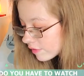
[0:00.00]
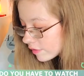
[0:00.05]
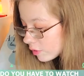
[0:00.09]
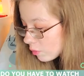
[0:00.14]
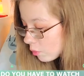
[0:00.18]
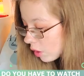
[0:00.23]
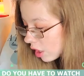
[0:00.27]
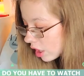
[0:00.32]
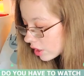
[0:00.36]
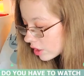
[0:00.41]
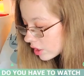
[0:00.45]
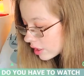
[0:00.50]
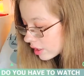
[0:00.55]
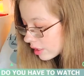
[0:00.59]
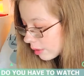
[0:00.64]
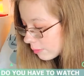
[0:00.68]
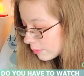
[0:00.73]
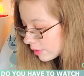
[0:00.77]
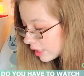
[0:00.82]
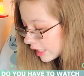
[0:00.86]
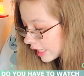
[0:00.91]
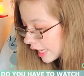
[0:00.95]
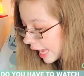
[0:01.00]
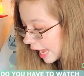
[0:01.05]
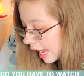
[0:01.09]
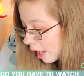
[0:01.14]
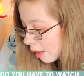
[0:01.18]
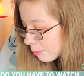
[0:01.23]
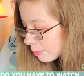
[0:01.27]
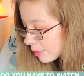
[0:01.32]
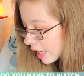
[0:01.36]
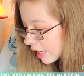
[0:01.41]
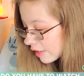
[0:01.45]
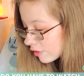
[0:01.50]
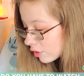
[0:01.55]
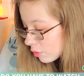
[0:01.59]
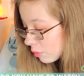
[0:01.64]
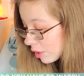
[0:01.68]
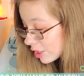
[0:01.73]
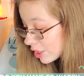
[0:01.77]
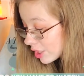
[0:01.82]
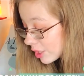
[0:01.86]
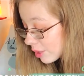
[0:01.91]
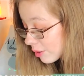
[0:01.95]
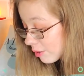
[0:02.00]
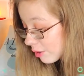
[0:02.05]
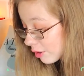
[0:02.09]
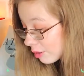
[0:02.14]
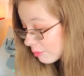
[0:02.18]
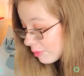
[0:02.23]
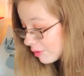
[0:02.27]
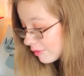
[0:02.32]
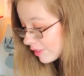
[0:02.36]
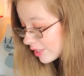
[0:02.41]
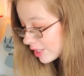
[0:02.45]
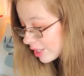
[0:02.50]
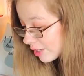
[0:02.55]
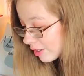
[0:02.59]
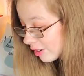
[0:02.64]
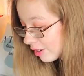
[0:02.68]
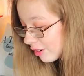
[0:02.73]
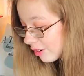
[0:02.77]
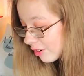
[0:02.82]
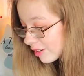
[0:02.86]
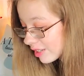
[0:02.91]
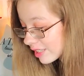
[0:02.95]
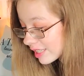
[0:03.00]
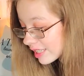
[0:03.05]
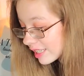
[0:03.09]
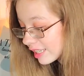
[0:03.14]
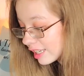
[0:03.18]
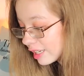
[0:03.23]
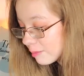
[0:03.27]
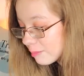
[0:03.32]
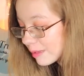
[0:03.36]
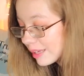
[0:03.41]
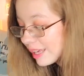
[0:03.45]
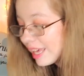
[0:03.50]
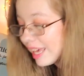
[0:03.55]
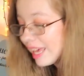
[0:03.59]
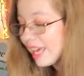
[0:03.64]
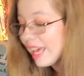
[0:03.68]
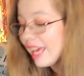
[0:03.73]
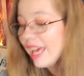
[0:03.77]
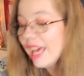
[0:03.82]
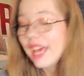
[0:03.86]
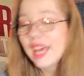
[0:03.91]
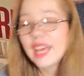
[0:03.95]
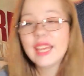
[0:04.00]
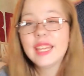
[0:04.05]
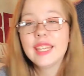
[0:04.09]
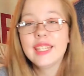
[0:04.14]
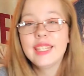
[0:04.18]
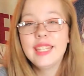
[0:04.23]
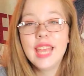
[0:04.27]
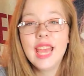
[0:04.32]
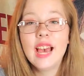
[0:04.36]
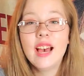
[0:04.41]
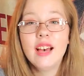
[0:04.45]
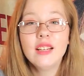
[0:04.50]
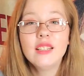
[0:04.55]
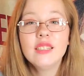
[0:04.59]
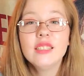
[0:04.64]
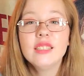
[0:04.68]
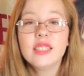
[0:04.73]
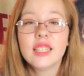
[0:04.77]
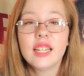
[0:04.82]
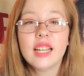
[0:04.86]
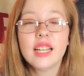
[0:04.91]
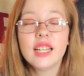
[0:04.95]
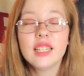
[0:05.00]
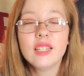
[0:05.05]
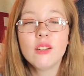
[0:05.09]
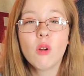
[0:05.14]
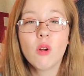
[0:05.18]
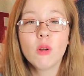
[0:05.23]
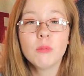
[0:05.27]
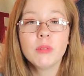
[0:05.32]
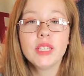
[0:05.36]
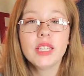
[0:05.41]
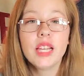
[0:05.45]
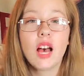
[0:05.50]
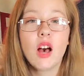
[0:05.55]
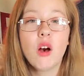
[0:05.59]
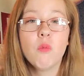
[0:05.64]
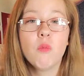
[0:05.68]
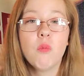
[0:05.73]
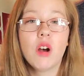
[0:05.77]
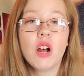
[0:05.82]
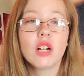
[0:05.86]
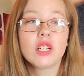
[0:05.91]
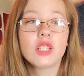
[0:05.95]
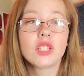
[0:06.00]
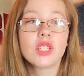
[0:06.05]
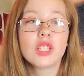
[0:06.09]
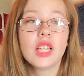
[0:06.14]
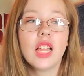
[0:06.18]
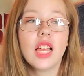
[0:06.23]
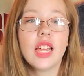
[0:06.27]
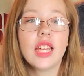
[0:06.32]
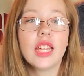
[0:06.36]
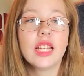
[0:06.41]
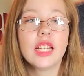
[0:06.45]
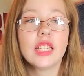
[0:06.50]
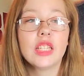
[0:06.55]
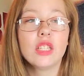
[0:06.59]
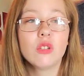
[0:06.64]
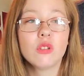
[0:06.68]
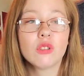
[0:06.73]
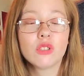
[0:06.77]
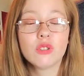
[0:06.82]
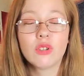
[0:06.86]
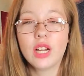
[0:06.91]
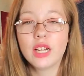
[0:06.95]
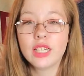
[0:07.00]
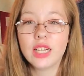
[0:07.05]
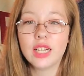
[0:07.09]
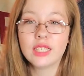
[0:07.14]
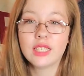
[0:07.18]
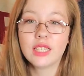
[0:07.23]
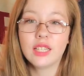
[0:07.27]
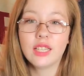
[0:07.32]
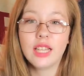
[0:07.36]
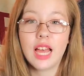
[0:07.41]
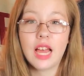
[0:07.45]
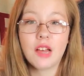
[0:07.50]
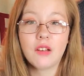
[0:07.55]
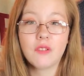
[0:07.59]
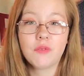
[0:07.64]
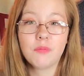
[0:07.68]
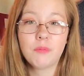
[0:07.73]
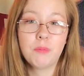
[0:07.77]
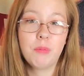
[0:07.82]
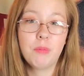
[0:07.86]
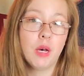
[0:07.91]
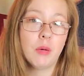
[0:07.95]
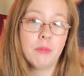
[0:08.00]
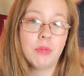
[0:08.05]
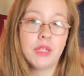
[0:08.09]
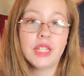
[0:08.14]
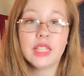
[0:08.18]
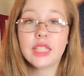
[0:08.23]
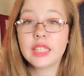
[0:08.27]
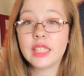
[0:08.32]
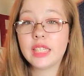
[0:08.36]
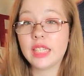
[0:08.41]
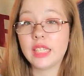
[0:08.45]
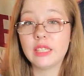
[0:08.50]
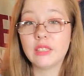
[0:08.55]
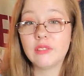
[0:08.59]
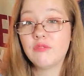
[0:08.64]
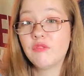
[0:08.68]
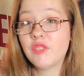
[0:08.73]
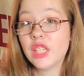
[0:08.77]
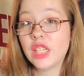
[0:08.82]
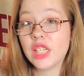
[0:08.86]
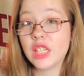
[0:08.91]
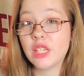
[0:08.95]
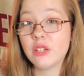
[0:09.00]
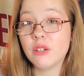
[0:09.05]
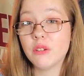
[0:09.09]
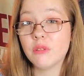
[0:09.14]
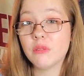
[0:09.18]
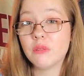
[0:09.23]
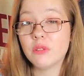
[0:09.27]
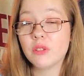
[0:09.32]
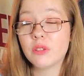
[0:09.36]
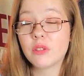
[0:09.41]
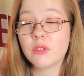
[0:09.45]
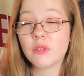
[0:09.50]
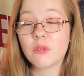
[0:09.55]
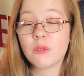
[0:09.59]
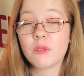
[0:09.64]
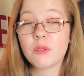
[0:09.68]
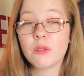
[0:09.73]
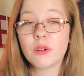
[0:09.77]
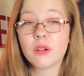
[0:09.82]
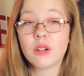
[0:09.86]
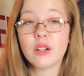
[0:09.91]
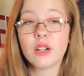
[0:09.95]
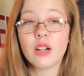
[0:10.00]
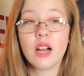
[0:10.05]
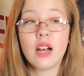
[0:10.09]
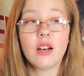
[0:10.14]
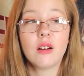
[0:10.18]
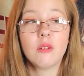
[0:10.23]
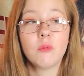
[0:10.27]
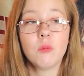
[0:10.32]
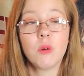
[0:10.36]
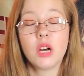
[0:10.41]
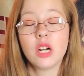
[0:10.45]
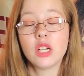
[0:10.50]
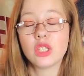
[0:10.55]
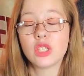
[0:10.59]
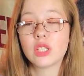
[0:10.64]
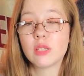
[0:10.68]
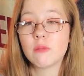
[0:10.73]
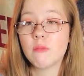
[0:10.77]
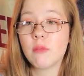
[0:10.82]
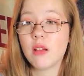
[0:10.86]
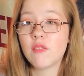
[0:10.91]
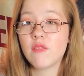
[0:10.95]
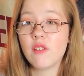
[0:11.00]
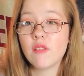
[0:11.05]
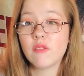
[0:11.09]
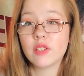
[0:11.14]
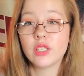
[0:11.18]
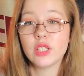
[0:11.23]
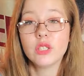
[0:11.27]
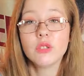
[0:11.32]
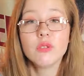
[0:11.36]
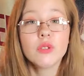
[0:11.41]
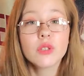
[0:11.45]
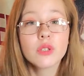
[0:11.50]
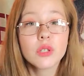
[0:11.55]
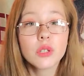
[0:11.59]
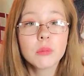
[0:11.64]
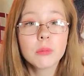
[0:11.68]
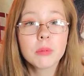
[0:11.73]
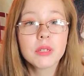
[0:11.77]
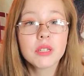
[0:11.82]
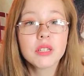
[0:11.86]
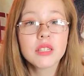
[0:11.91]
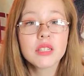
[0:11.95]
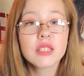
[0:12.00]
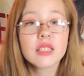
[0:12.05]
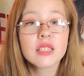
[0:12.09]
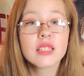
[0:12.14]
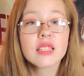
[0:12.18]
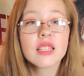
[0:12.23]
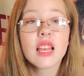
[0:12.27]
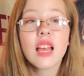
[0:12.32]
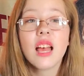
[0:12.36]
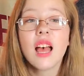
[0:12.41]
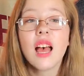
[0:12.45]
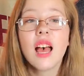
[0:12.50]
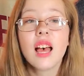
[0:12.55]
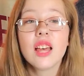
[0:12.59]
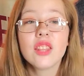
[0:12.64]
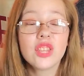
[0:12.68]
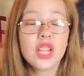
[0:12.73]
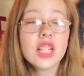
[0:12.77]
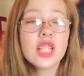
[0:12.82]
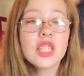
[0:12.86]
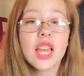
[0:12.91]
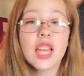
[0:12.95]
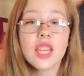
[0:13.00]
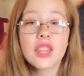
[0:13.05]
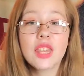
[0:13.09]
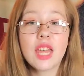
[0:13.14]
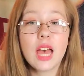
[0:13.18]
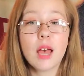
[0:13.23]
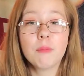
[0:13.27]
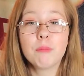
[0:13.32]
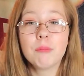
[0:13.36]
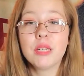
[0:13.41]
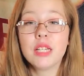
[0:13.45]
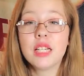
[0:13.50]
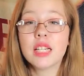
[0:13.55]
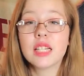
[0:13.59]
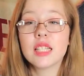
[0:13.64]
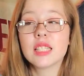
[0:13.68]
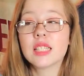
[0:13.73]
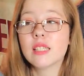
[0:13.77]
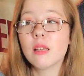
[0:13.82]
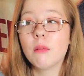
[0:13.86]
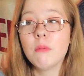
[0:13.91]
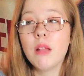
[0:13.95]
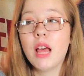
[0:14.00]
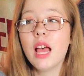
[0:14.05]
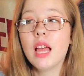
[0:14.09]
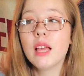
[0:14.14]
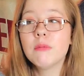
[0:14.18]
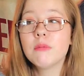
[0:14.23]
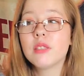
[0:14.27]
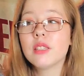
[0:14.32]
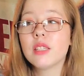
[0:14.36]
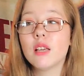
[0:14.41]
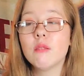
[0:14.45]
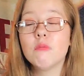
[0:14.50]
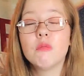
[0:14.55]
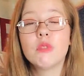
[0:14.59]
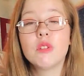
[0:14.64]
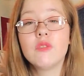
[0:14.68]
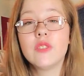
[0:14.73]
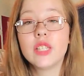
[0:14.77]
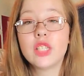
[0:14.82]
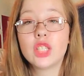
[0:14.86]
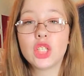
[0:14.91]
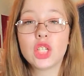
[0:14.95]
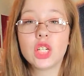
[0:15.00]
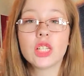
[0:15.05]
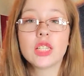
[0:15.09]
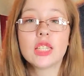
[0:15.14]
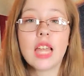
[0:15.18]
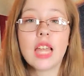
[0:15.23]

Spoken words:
to watch something happy after watching a horror movie so you can go to sleep? Yeah, and normally I'll watch like, you know, try not to laugh puppy and kitten videos, or I'll watch some of my favorite YouTubers, things like that, because sometimes some movies just